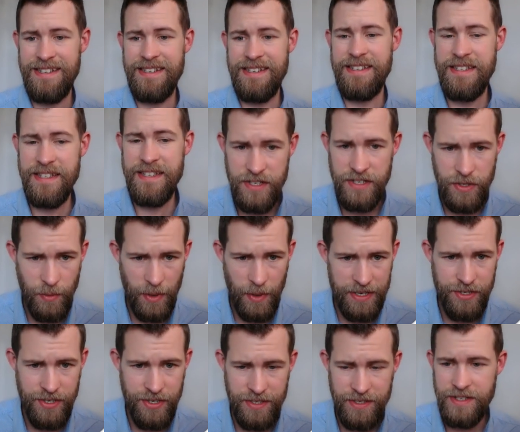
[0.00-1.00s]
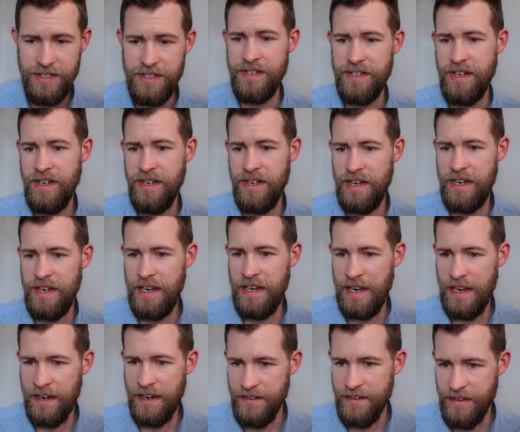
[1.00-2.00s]
situations,
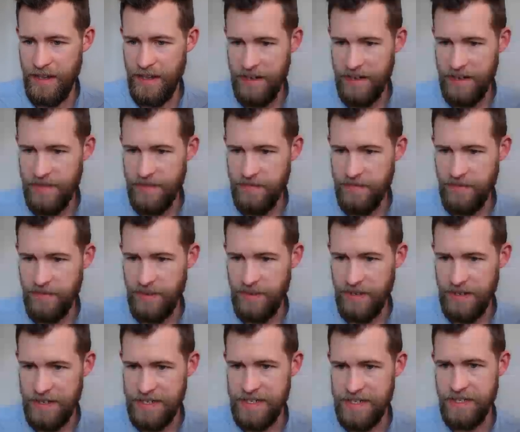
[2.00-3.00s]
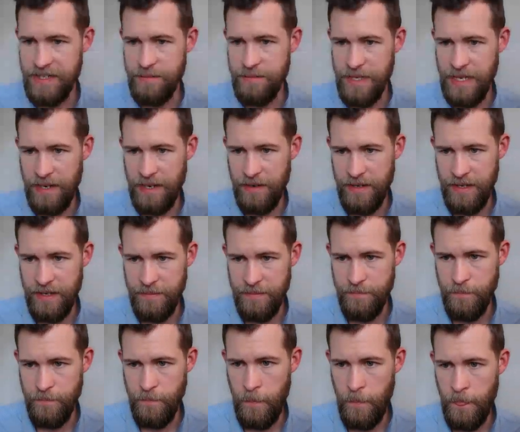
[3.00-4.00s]
and they've listed them down here.
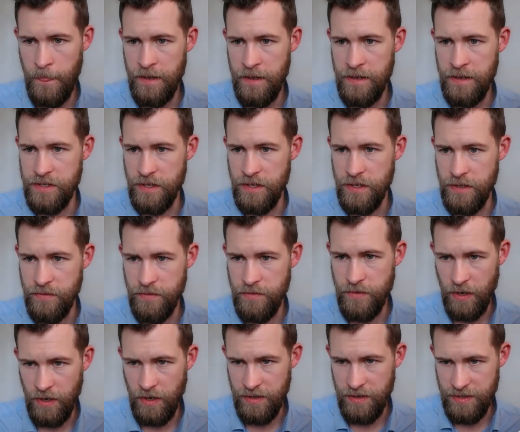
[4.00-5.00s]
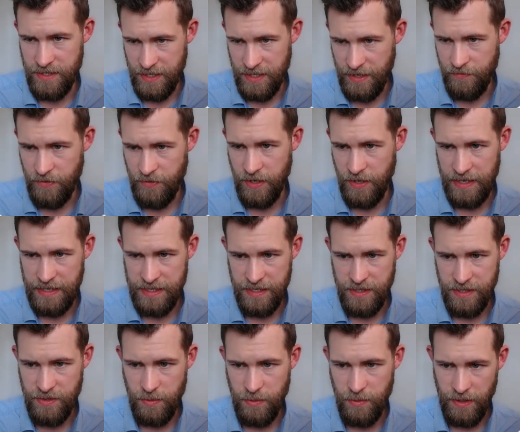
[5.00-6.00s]
So you've got significant
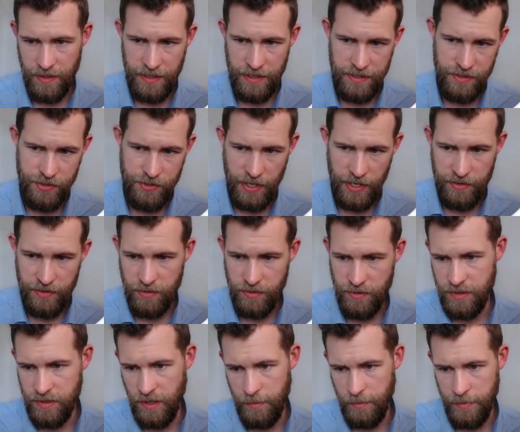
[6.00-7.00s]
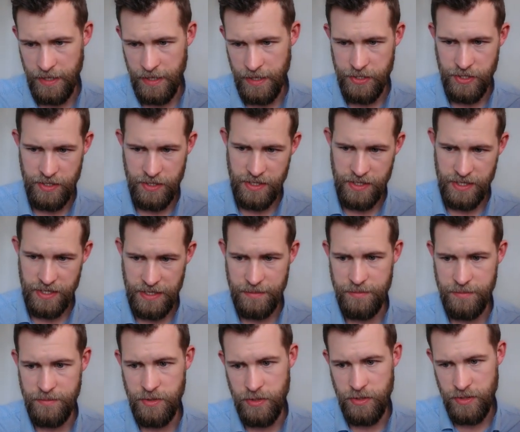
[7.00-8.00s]
hazards. What are they? General, combination,
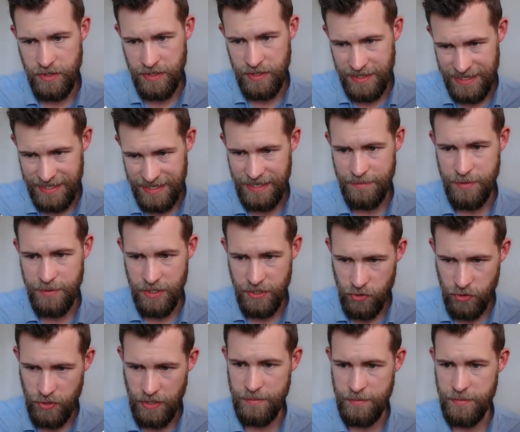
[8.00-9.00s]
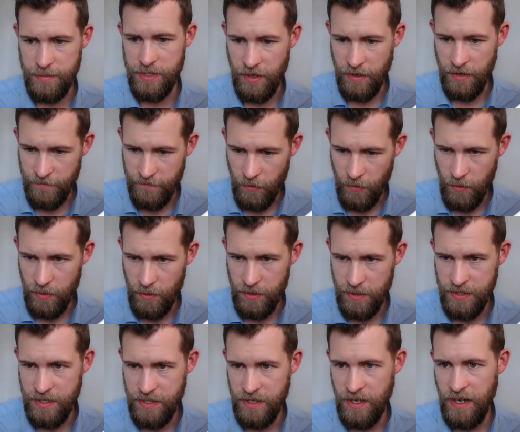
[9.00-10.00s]
slips, trips, and
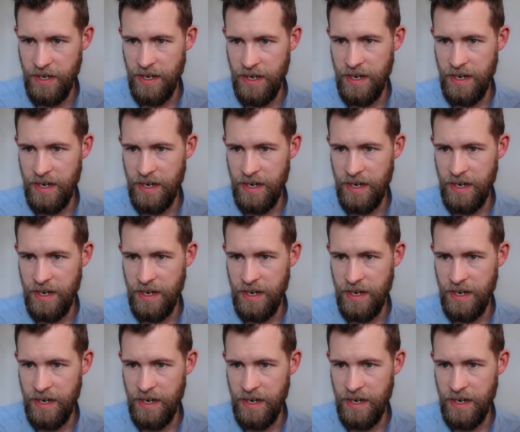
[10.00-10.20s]
falls.